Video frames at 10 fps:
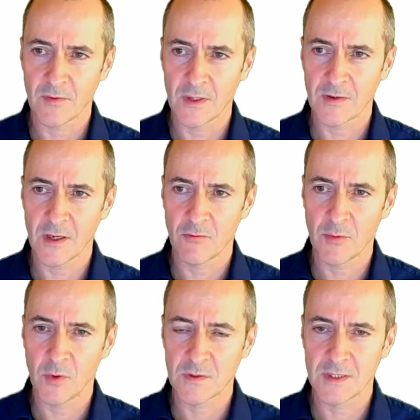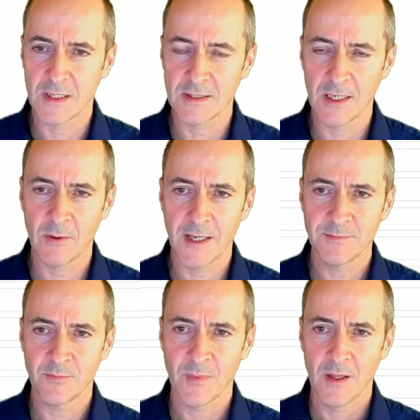So let's go to report settings anyway.